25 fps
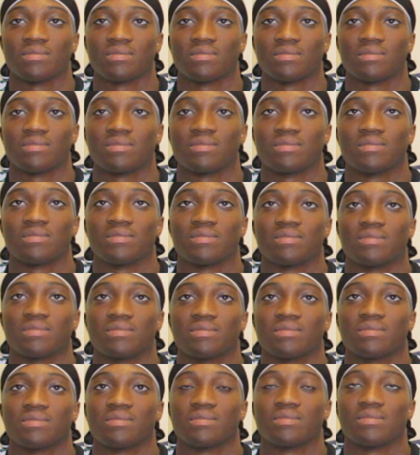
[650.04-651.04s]

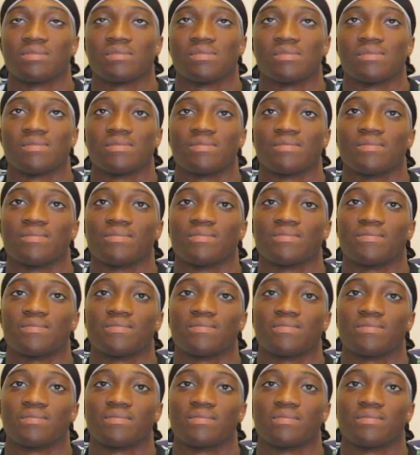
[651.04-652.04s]

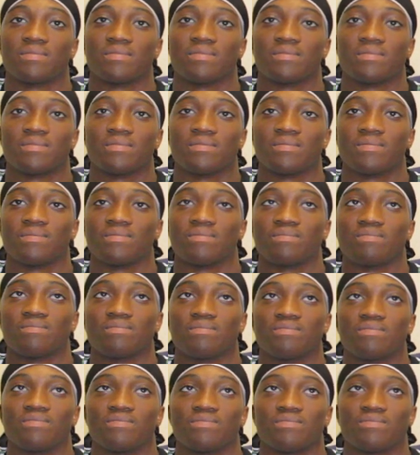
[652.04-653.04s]

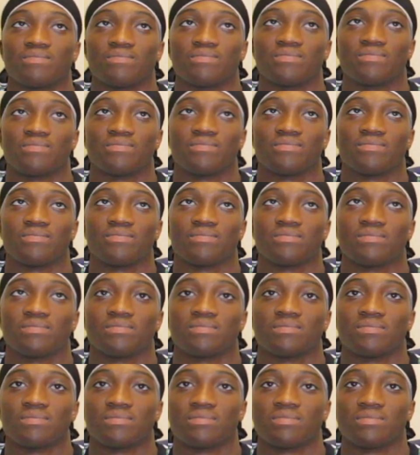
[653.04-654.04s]

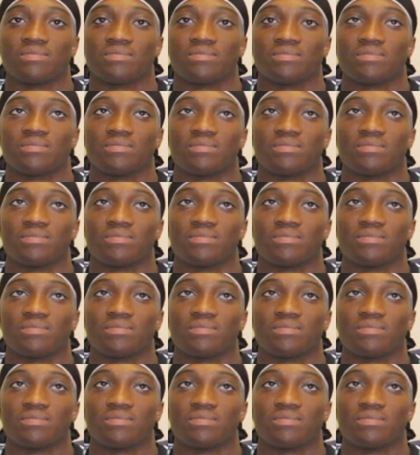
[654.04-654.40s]
The person shown says nothing.